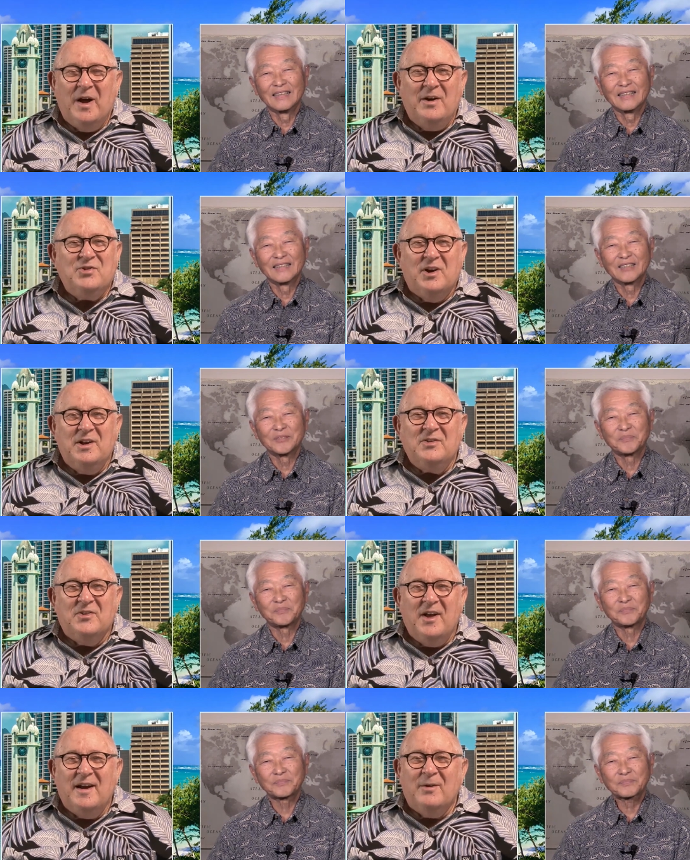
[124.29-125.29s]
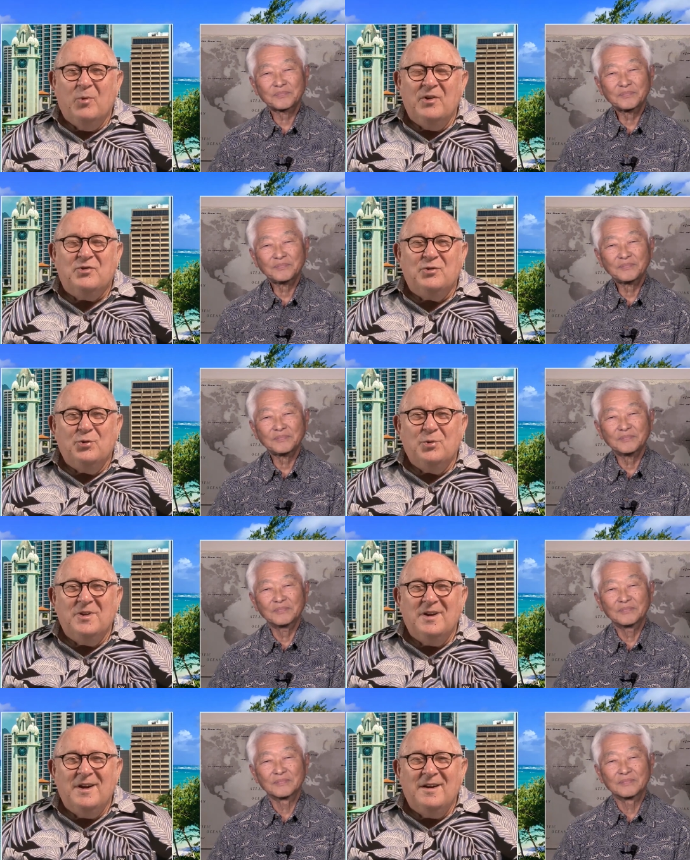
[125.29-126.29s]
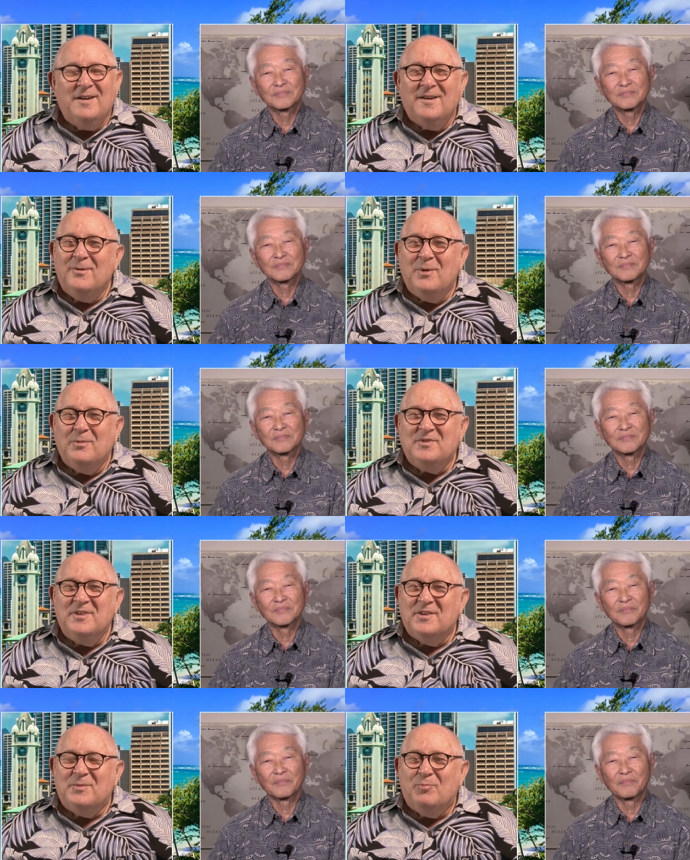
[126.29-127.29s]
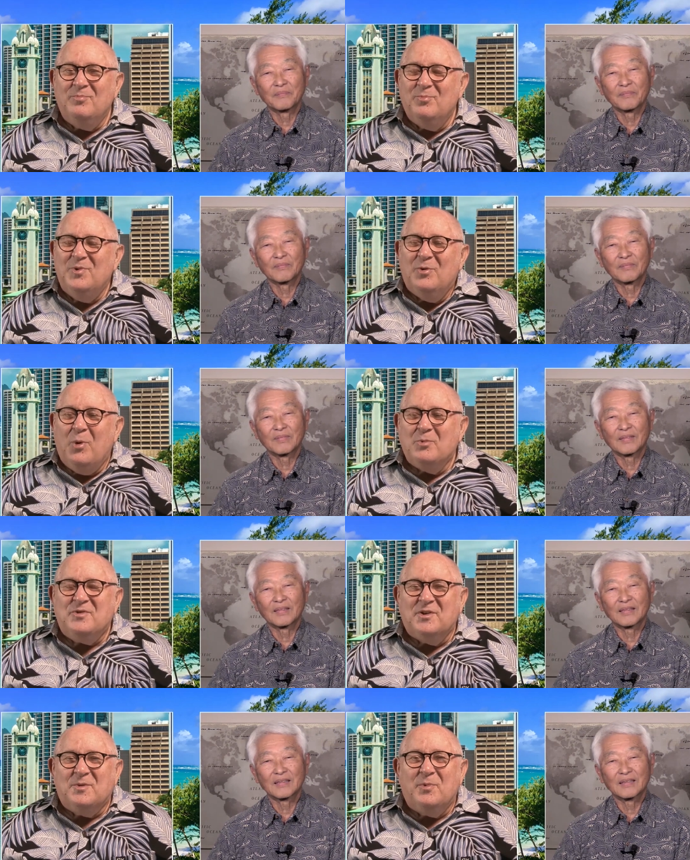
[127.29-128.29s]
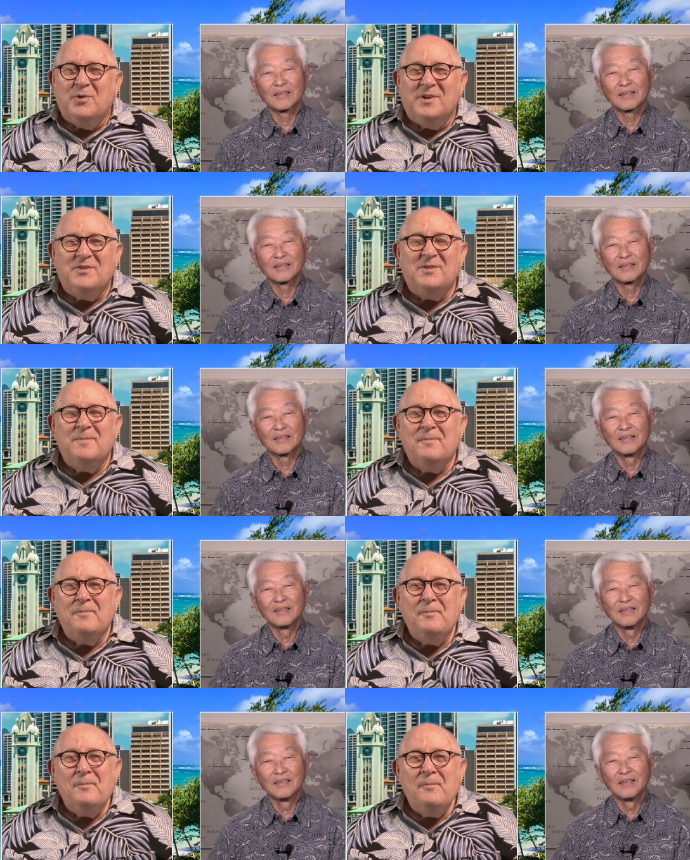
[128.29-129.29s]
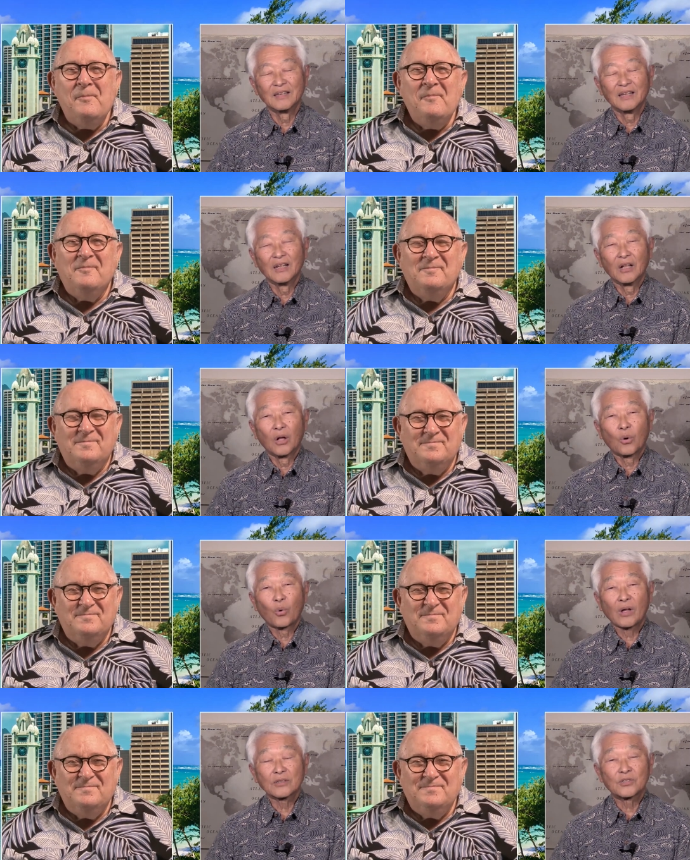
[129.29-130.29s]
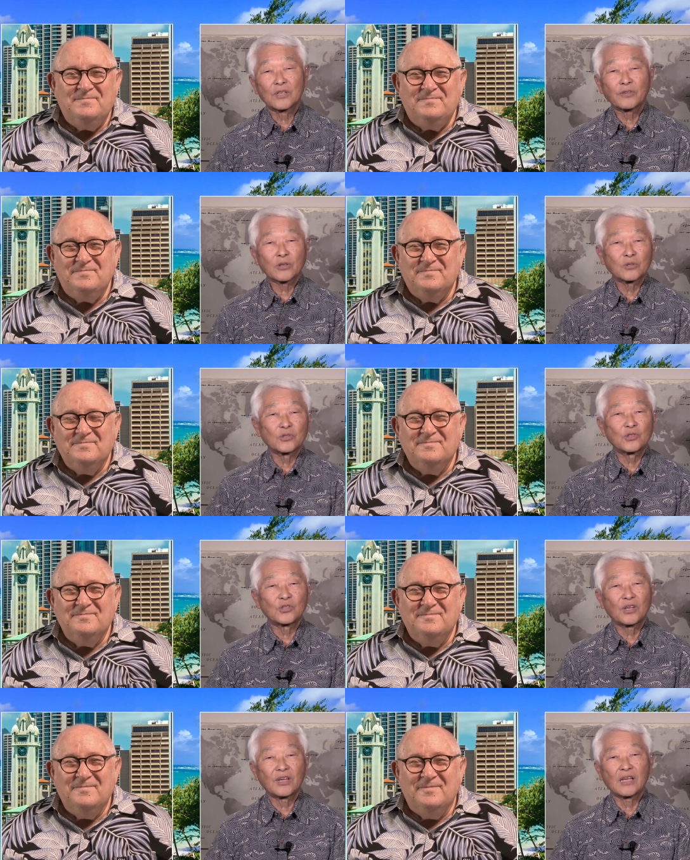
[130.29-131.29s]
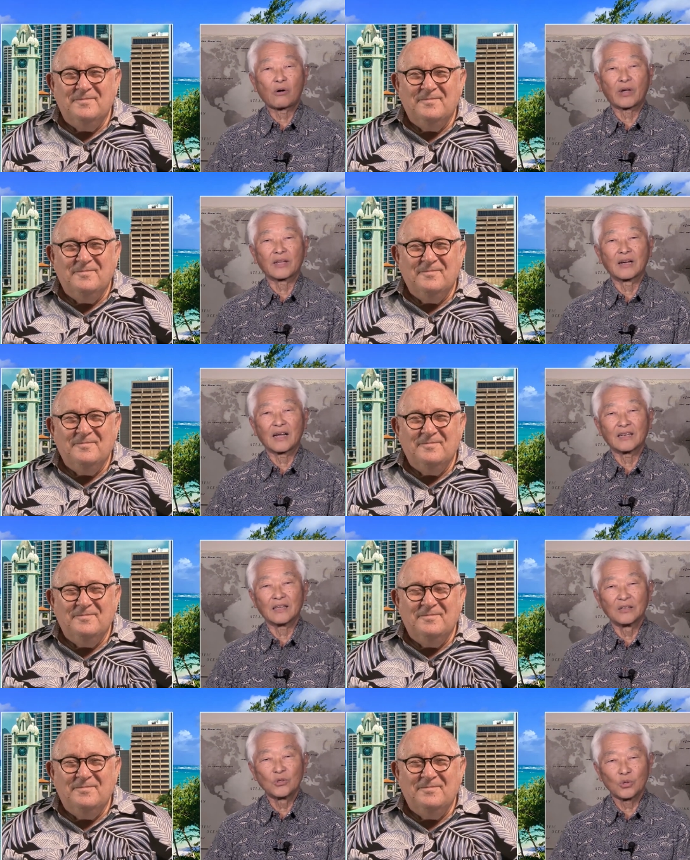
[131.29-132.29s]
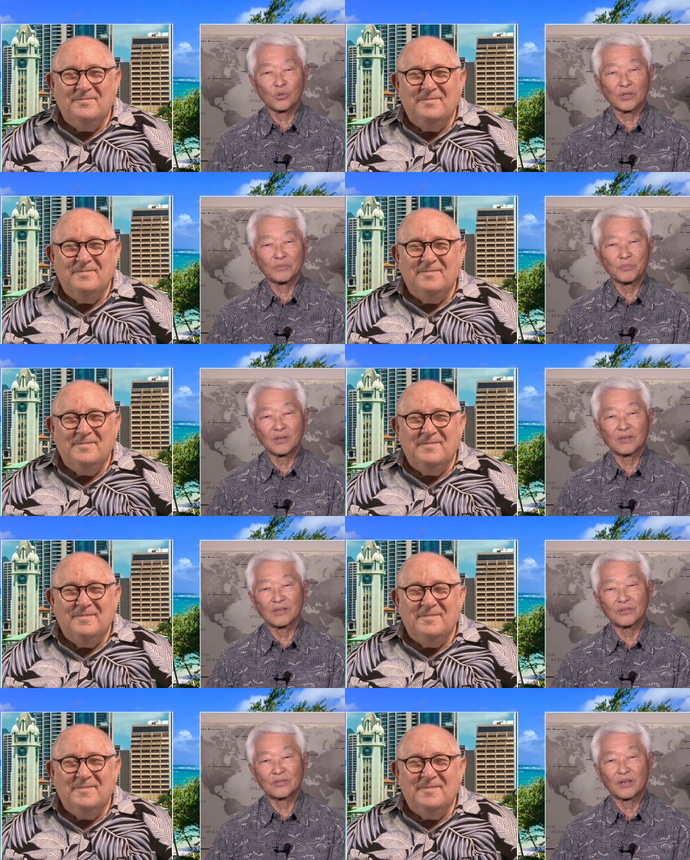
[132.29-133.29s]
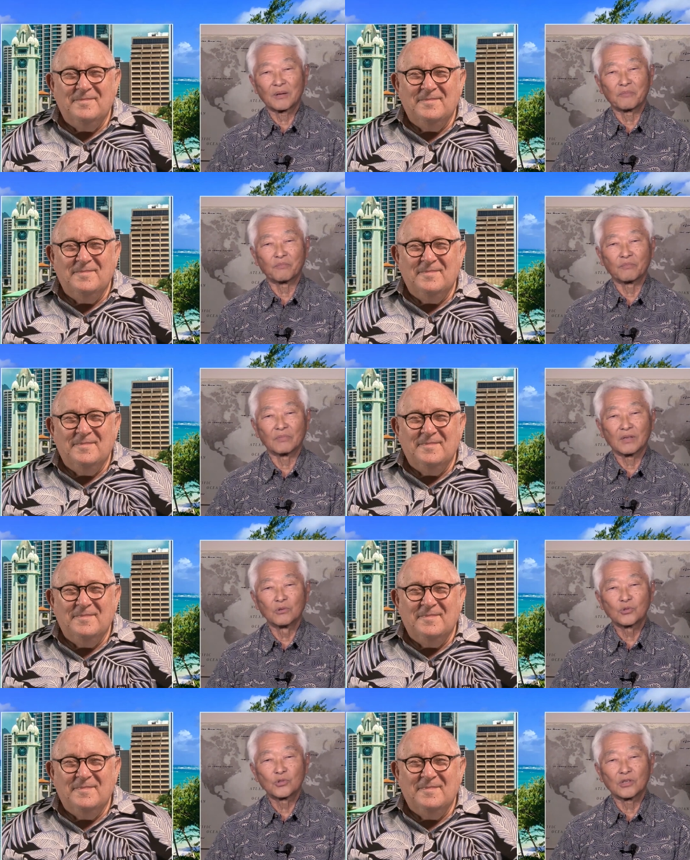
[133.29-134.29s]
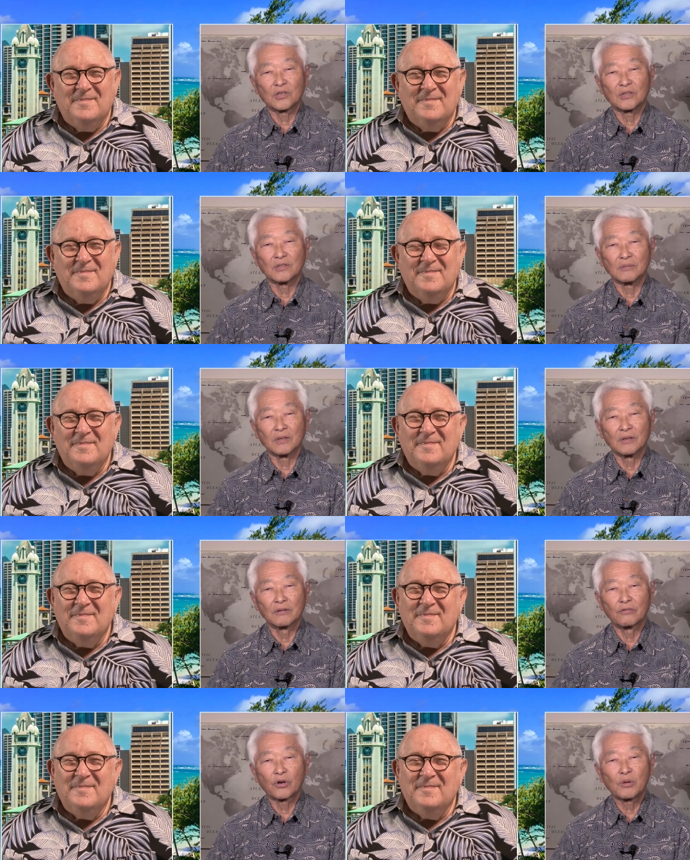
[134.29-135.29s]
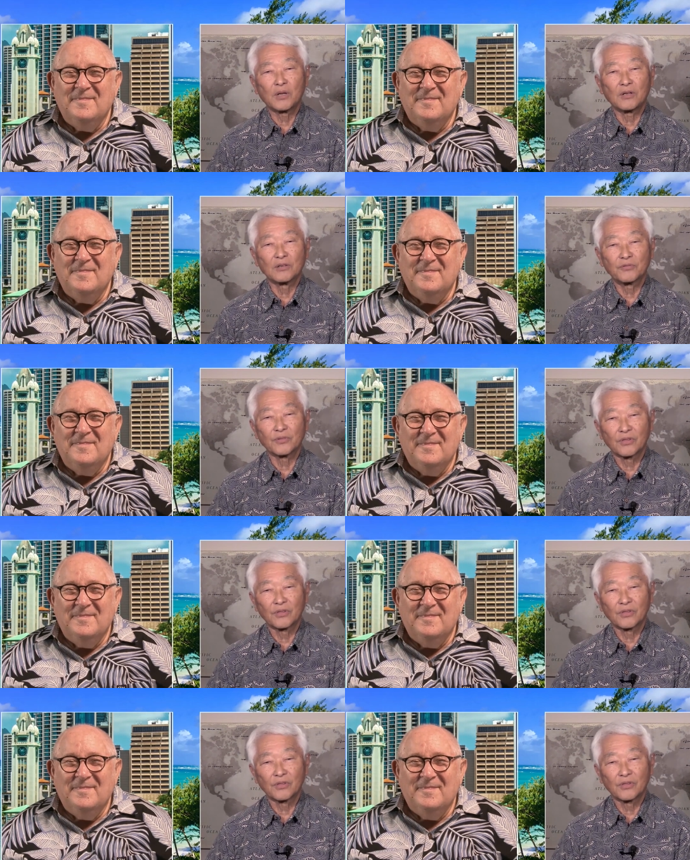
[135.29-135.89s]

Speaker 1: how did you get into that, and what did you do with it, and uh, what was the you know what was the experience?
Speaker 2: Well, it's difficult to say how I got into it because I'm interested in very many different